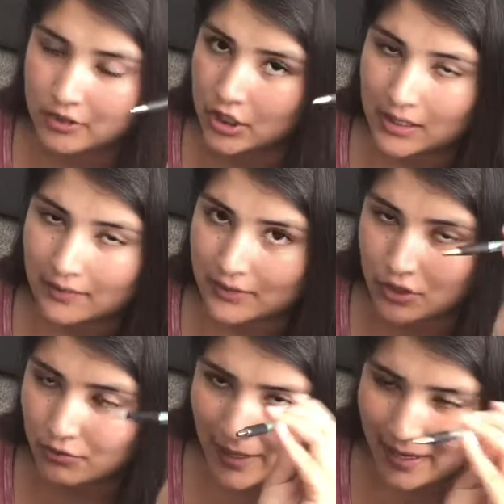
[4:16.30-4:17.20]
she loves
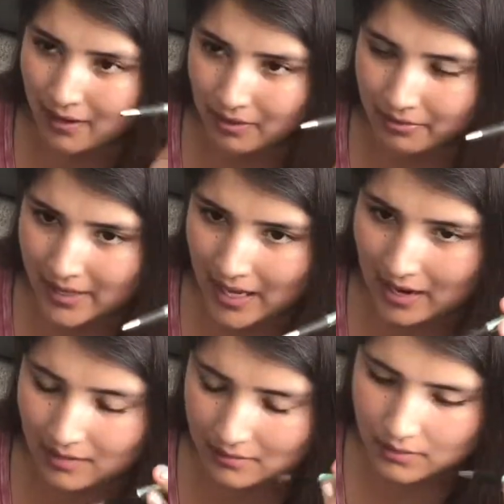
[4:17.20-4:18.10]
to write on
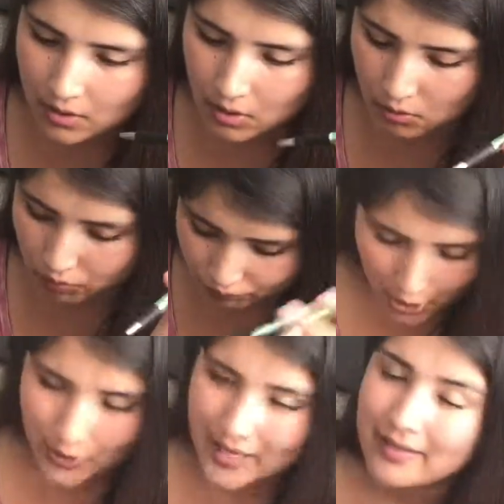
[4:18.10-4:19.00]
things. So
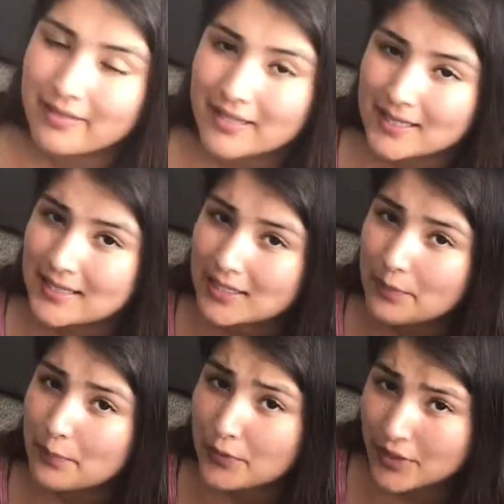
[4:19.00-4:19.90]
okay, this is a
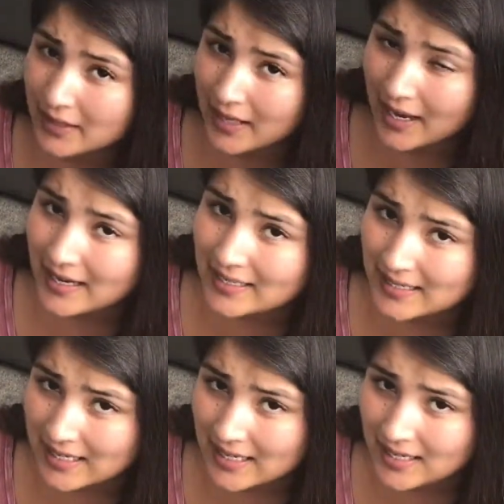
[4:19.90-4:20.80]
brilliant
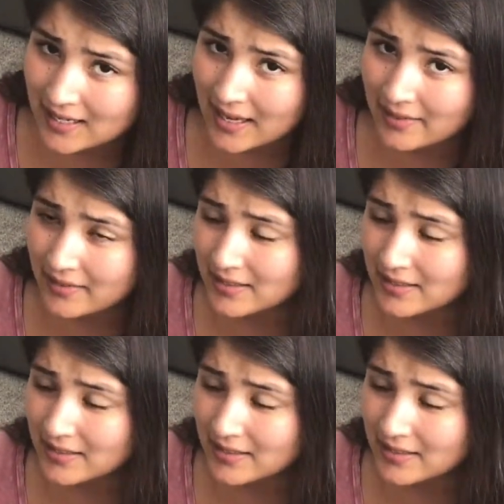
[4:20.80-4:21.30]
idea, and